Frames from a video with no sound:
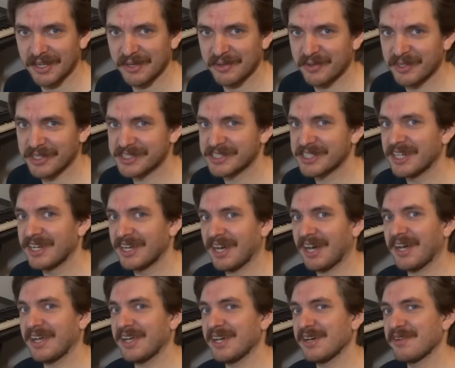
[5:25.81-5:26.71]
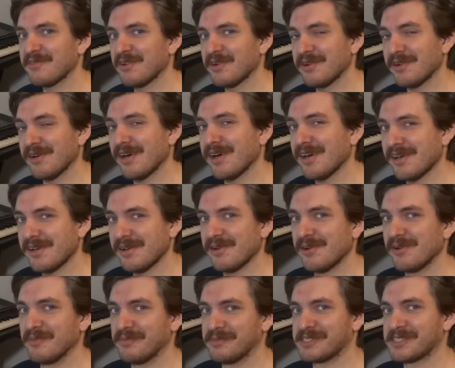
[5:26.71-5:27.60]
which I have high
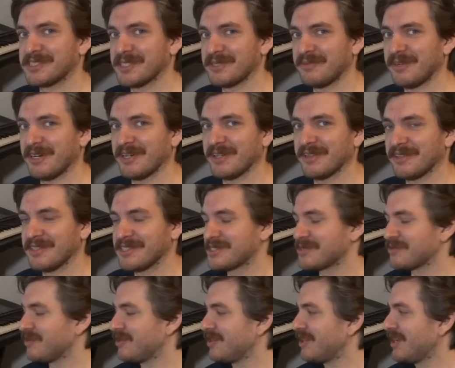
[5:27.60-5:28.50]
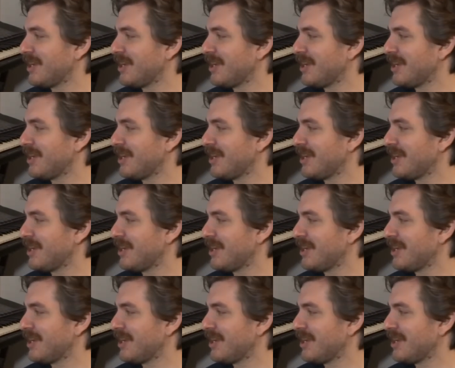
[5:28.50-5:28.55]
hopes about this one.